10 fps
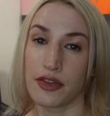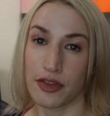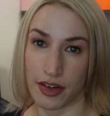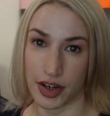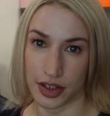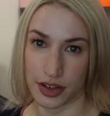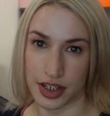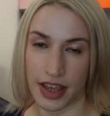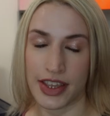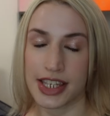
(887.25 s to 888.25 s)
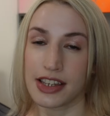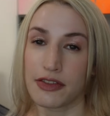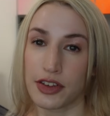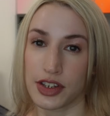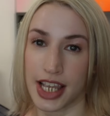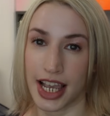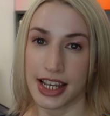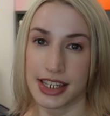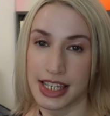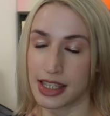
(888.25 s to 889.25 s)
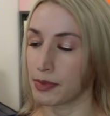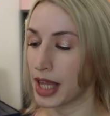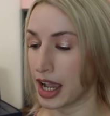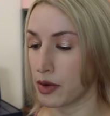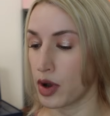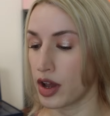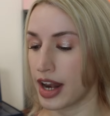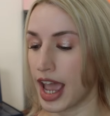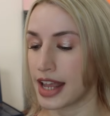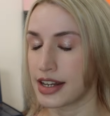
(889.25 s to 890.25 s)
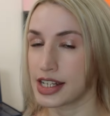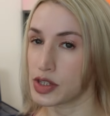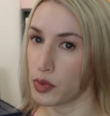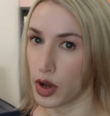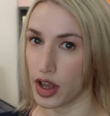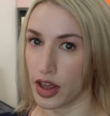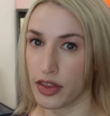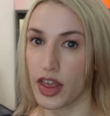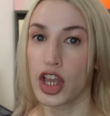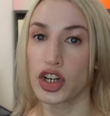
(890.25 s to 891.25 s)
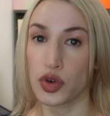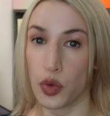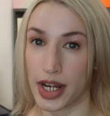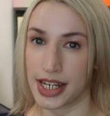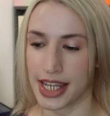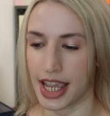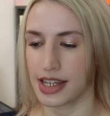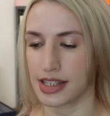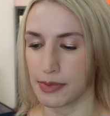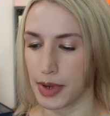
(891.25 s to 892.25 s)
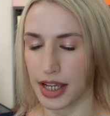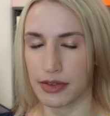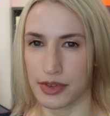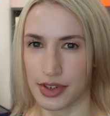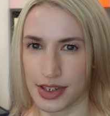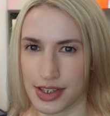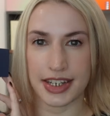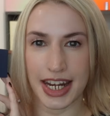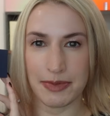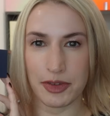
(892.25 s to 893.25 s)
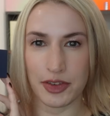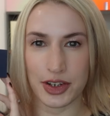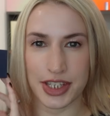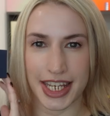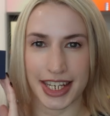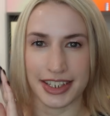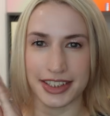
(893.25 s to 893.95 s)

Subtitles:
very good. And this is a full-size. It's the black one, and it is worth £28. Day number 14.